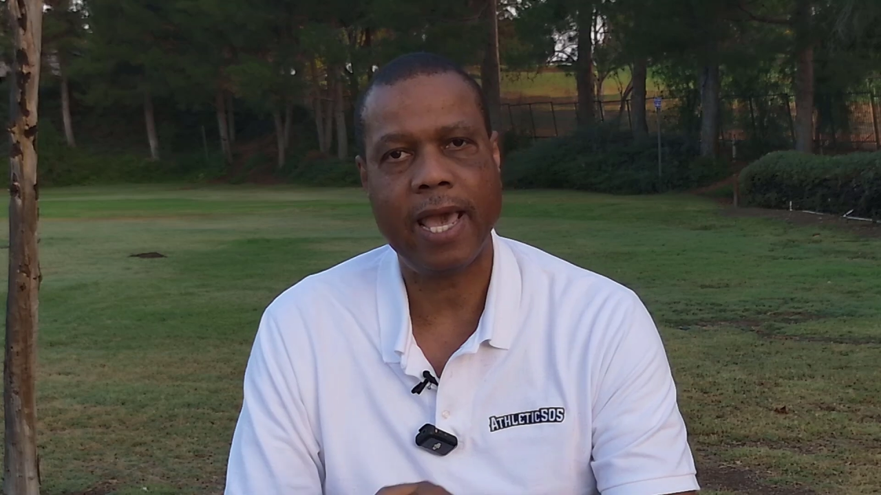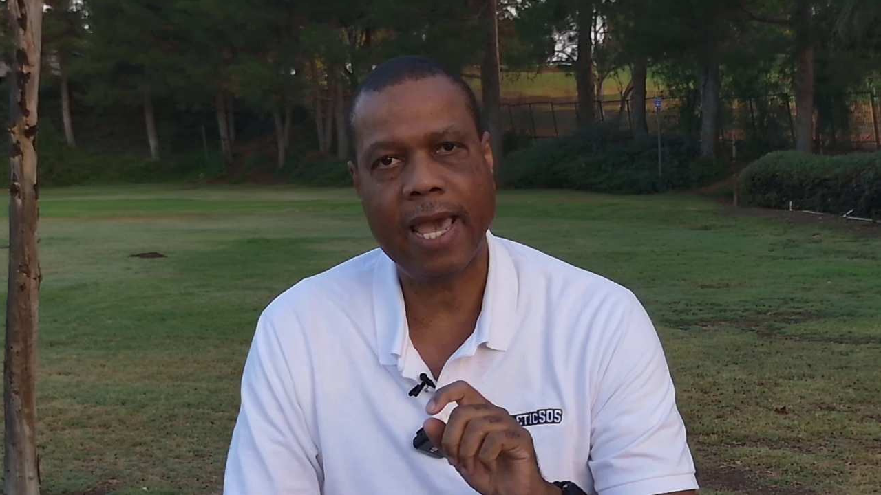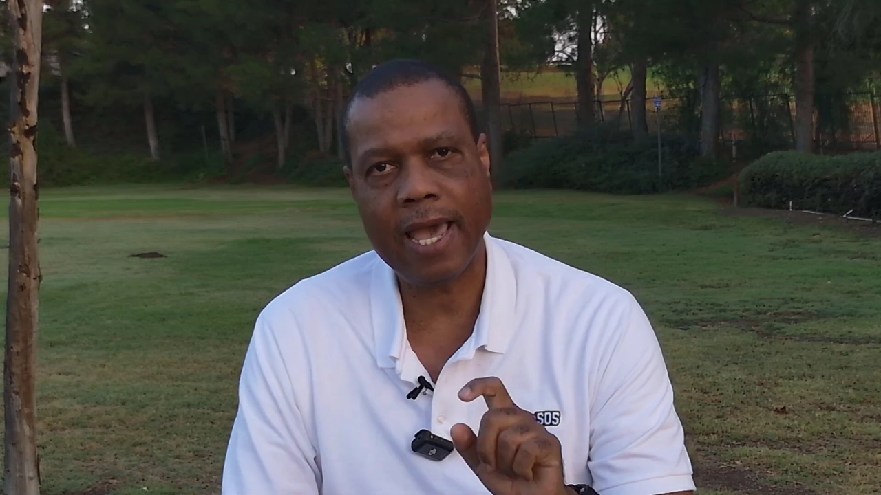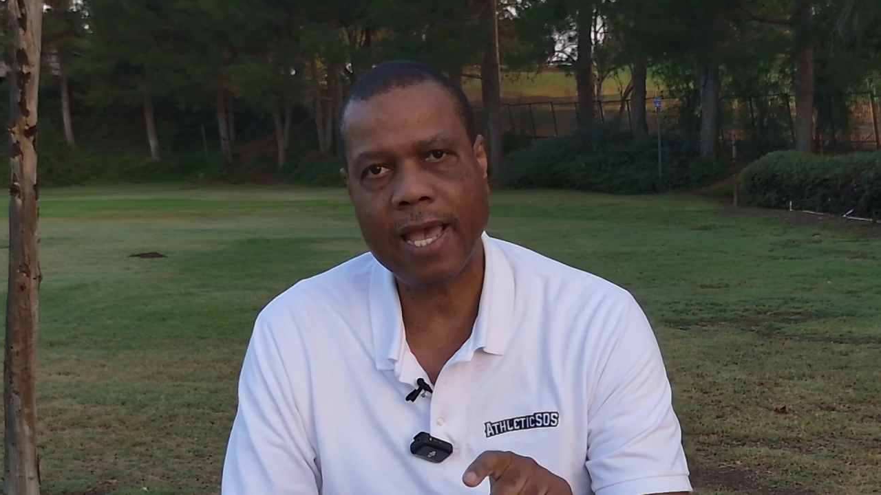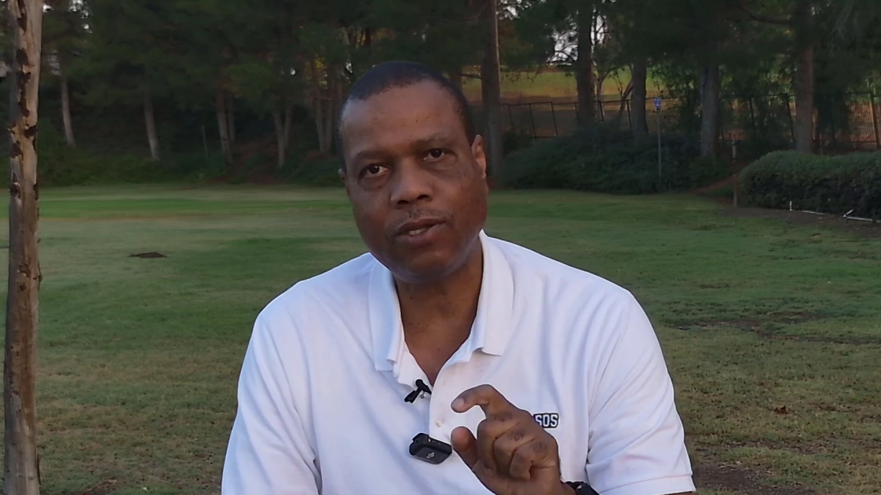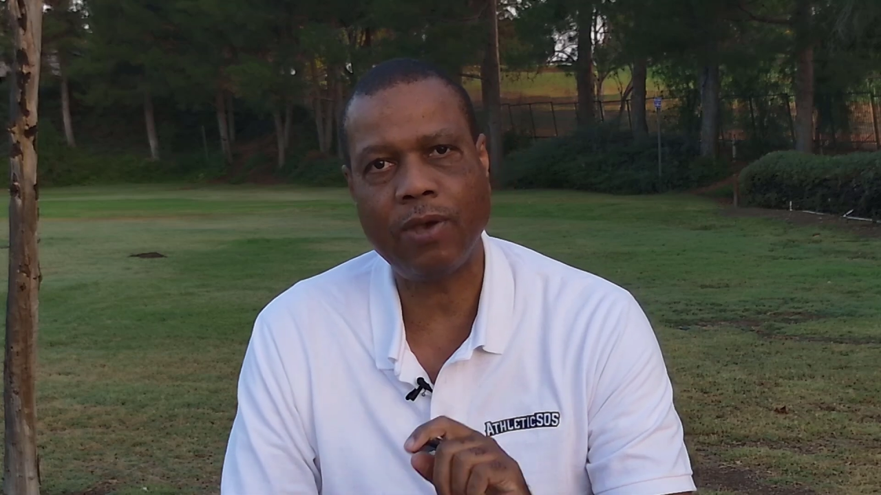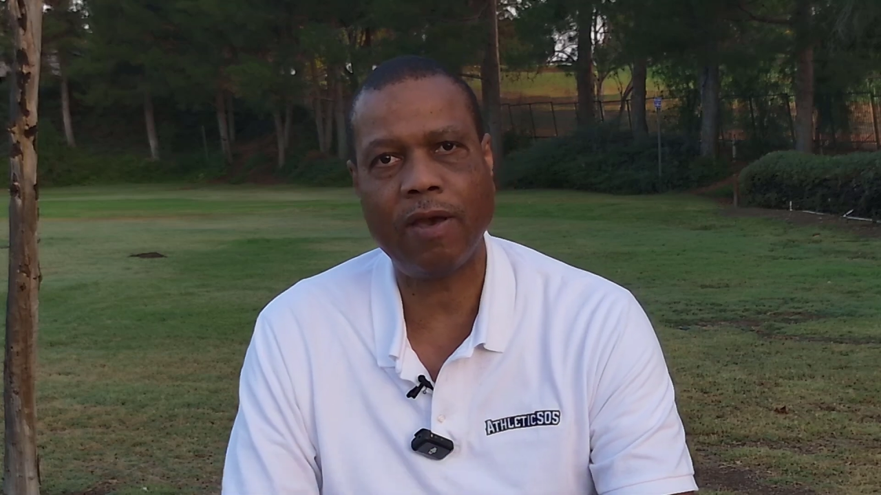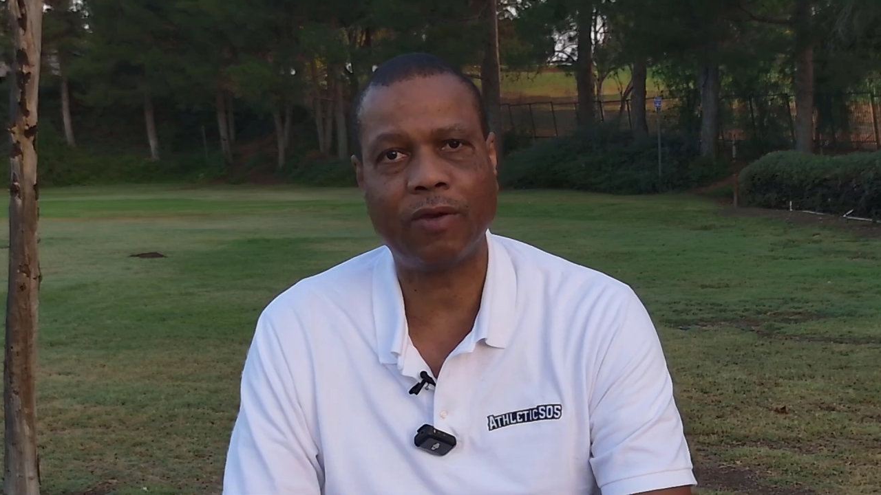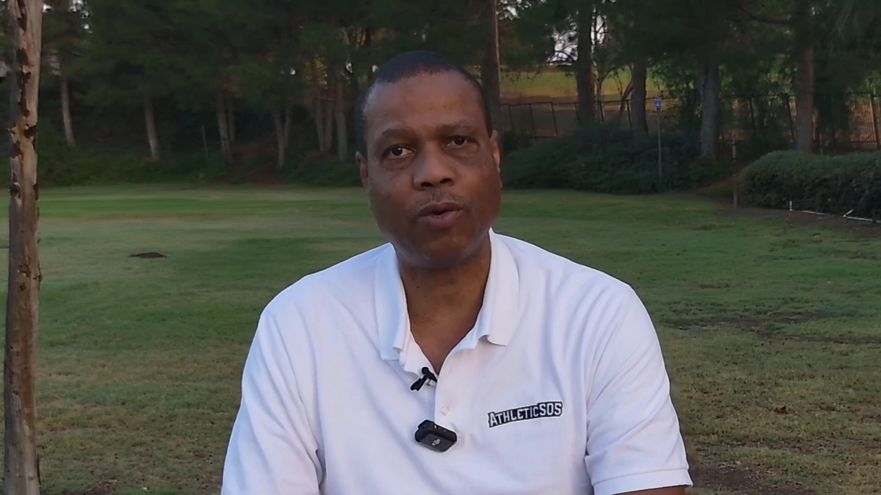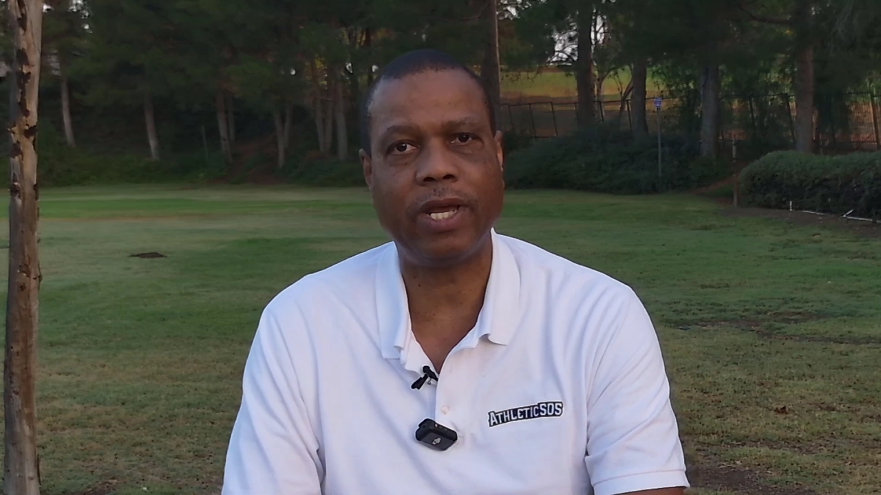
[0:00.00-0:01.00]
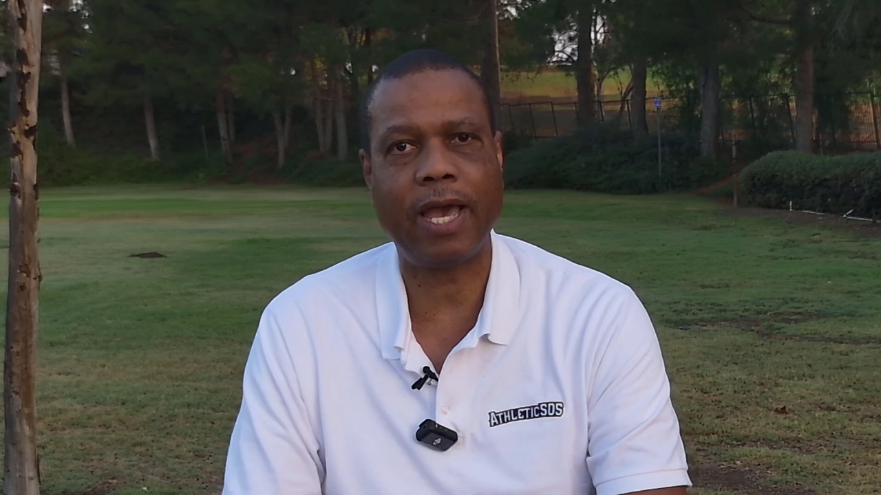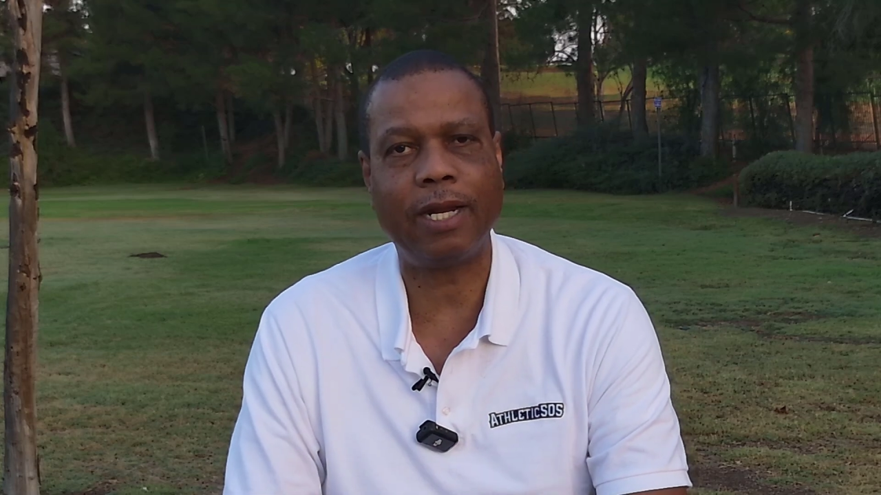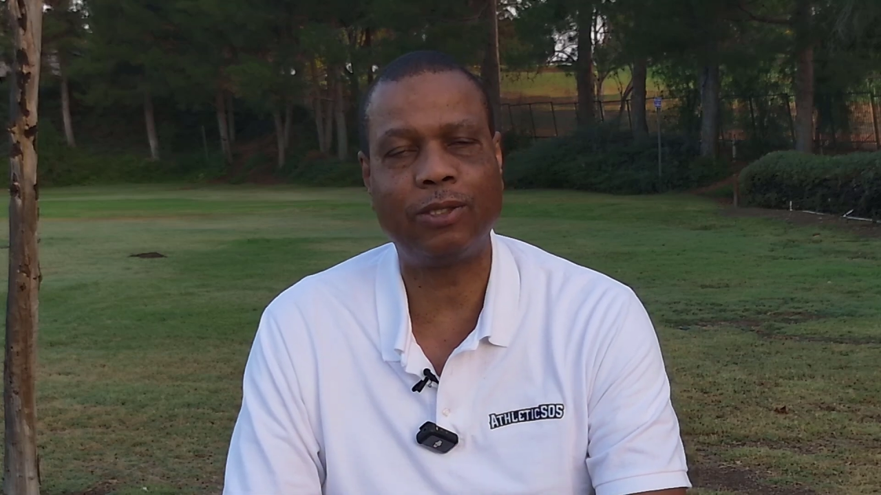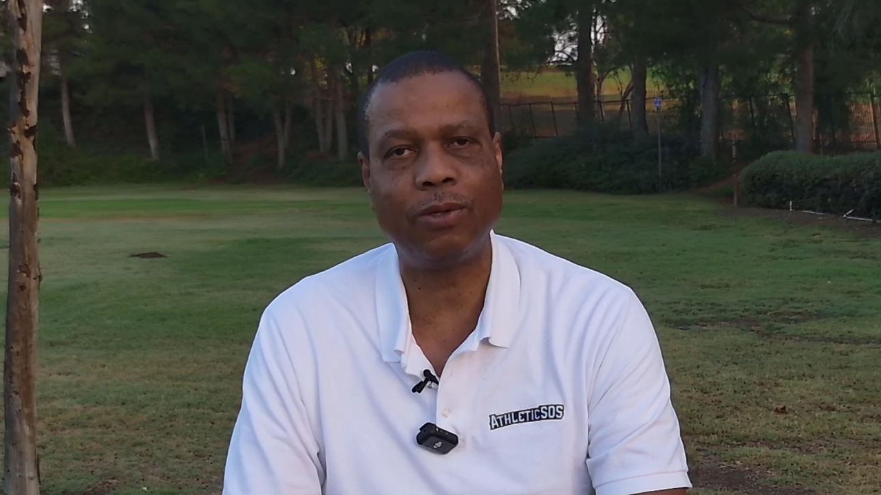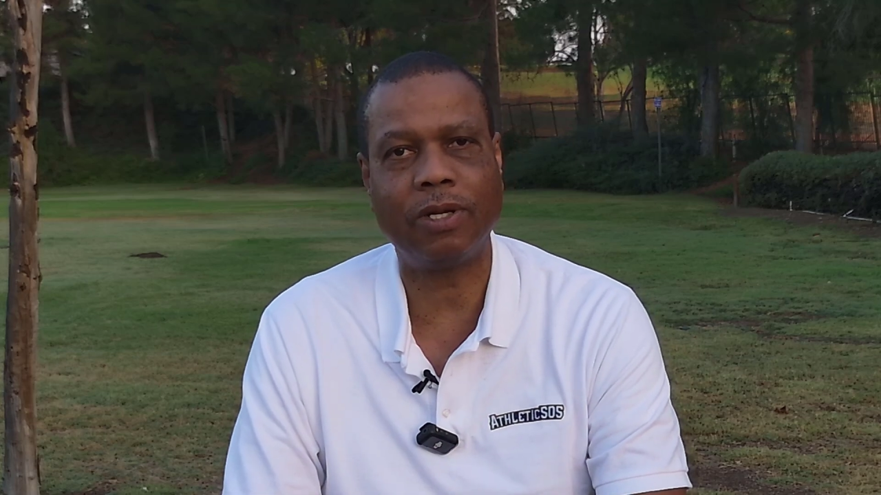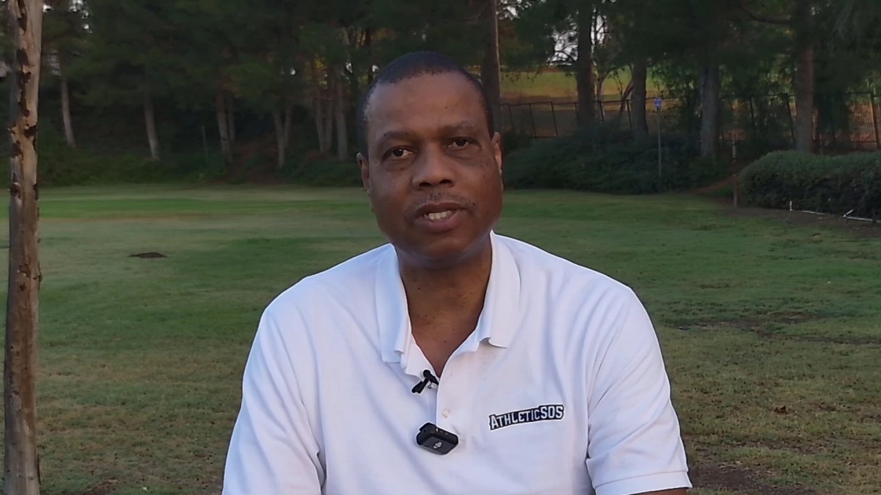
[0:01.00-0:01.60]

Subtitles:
and you have a great attitude on